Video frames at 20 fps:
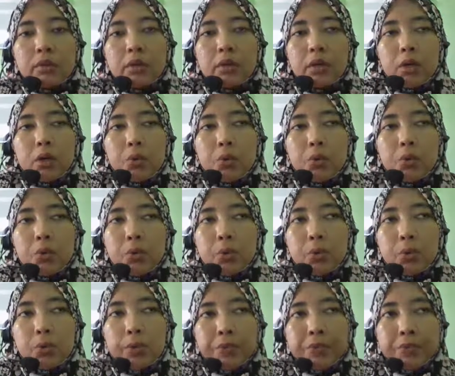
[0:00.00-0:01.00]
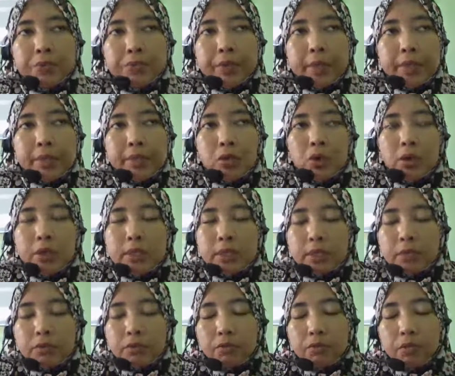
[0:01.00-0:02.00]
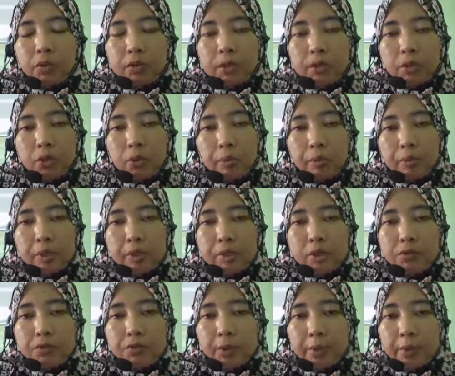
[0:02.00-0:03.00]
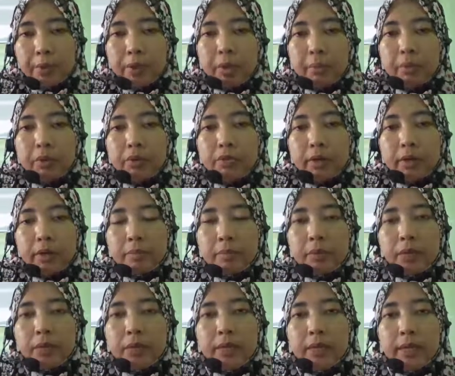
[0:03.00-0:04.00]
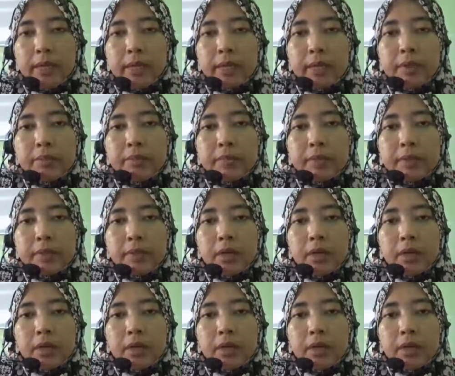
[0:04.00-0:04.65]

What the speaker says: That's all the for the topics of separable variable. Then